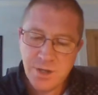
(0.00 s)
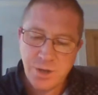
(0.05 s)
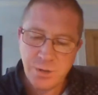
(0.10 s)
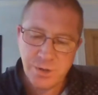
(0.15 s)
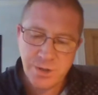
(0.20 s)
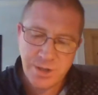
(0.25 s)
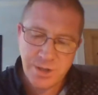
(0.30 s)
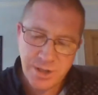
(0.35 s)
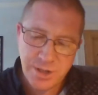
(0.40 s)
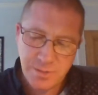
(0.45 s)
To
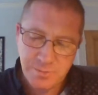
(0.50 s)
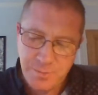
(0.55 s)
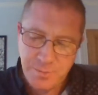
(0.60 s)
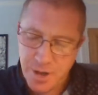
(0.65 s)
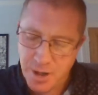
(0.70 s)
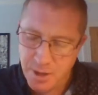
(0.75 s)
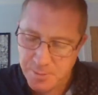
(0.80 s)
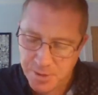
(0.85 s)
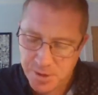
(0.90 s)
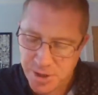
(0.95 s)
all intents and
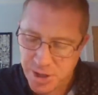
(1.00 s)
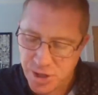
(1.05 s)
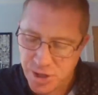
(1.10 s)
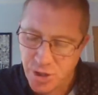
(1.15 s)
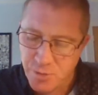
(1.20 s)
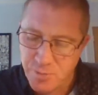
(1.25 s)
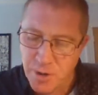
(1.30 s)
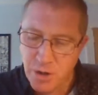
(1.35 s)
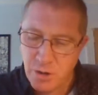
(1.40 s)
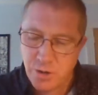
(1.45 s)
purposes,
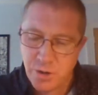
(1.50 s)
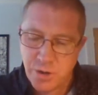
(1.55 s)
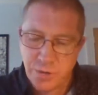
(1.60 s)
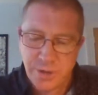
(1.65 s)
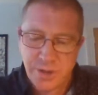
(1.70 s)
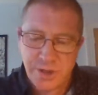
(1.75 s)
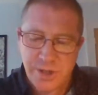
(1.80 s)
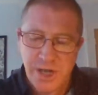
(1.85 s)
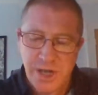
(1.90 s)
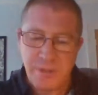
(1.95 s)
you belong to
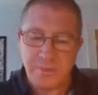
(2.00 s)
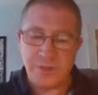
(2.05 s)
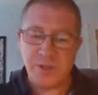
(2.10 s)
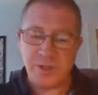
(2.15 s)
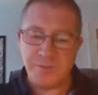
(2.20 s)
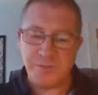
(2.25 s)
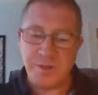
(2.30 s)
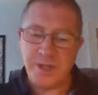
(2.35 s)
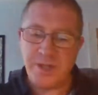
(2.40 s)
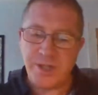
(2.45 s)
a separate
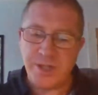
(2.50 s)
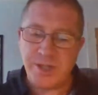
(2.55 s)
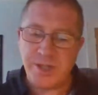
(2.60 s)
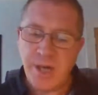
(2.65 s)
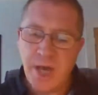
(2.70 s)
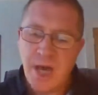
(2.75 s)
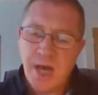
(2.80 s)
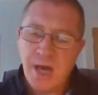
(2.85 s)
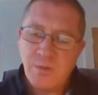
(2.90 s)
species.